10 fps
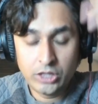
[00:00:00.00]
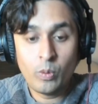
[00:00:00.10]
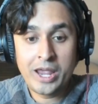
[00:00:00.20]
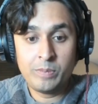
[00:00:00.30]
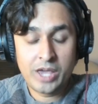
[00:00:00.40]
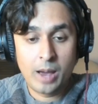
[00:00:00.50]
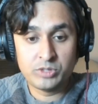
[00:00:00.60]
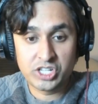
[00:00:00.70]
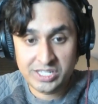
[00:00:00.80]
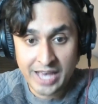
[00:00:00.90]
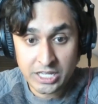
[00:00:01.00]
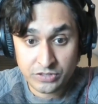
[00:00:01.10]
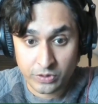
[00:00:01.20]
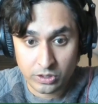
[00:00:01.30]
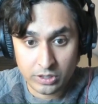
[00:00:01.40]
and the way to become
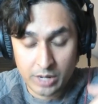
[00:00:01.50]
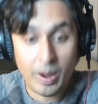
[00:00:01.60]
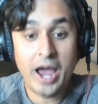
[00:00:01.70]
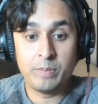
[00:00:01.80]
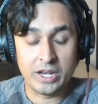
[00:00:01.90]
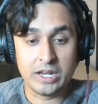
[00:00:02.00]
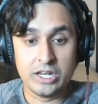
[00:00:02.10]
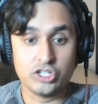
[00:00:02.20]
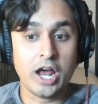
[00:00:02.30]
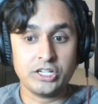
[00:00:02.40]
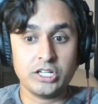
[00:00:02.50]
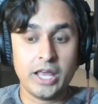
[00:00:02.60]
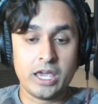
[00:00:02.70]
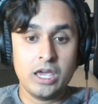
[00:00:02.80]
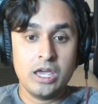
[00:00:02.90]
successful in my opinion is not to
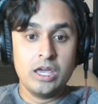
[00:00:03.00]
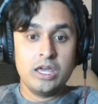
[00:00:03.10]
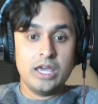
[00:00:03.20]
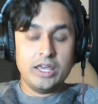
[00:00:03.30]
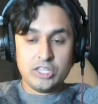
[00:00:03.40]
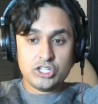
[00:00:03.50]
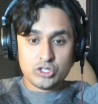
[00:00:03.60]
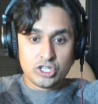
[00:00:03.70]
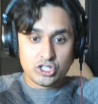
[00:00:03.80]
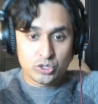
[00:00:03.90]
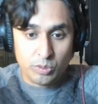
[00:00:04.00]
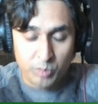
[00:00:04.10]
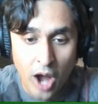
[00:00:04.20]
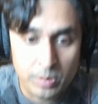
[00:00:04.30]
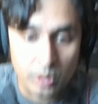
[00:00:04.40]
like and this is this is the
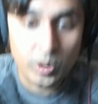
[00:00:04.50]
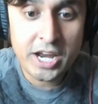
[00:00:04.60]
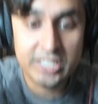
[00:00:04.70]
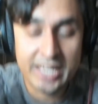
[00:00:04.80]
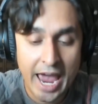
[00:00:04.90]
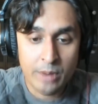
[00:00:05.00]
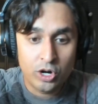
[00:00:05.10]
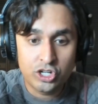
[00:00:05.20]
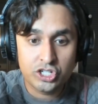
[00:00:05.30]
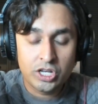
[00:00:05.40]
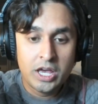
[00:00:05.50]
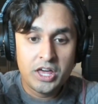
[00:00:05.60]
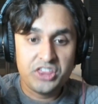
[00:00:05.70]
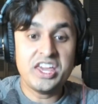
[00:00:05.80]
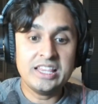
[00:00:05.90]
problem right is gamers
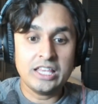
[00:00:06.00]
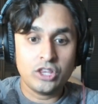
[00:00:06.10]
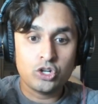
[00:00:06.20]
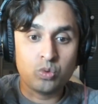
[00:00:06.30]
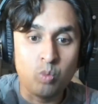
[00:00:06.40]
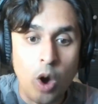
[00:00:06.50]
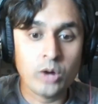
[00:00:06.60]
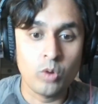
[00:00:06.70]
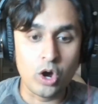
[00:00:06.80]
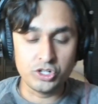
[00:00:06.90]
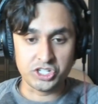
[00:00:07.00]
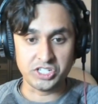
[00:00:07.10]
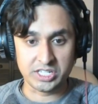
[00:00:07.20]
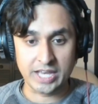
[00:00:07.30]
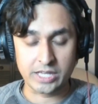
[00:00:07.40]
think that there's one road to
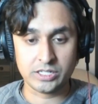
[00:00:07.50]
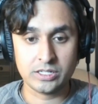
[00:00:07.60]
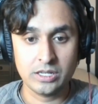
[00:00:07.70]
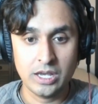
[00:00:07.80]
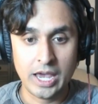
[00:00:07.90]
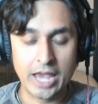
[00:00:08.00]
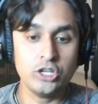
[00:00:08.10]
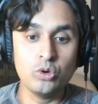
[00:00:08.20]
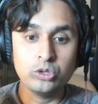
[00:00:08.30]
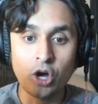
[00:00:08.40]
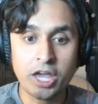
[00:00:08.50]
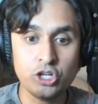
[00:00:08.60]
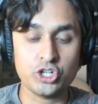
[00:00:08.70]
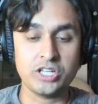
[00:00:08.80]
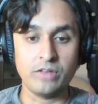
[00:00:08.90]
success and you look
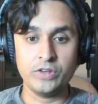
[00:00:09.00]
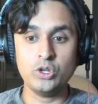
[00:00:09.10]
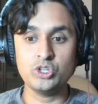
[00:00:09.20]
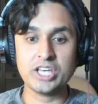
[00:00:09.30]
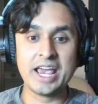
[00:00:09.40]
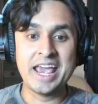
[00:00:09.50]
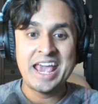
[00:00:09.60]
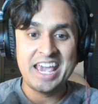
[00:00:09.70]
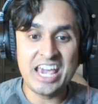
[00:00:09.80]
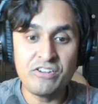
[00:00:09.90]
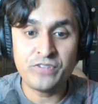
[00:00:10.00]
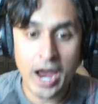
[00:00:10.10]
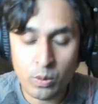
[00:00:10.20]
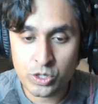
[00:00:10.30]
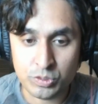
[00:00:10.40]
at yourself and you say if
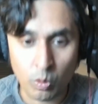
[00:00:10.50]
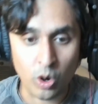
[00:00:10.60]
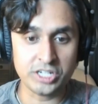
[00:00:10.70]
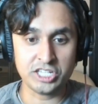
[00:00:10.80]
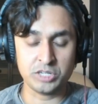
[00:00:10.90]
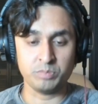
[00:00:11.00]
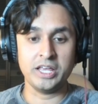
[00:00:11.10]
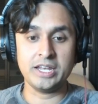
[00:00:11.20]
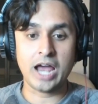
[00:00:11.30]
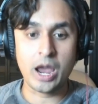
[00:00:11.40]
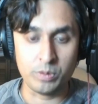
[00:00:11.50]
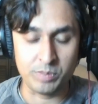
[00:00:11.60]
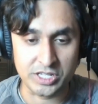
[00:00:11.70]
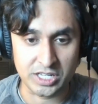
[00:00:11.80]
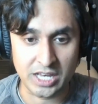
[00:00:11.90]
i was more disciplined i
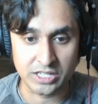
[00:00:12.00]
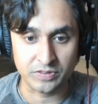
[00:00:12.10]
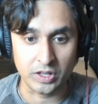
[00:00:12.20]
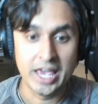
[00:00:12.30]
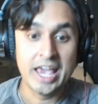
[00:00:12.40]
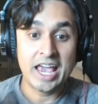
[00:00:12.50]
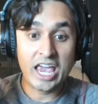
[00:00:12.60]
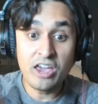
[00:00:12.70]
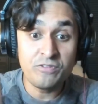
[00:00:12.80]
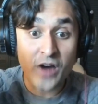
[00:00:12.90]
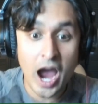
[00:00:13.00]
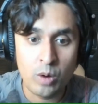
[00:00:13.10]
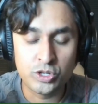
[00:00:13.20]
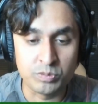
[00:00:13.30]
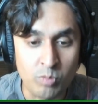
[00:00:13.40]
would be successful if
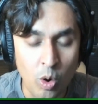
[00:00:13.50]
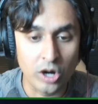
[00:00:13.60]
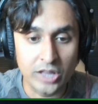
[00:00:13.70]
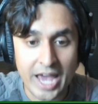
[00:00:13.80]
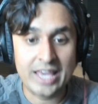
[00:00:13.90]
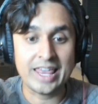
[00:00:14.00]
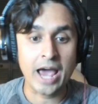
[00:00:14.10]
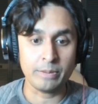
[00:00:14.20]
i was more like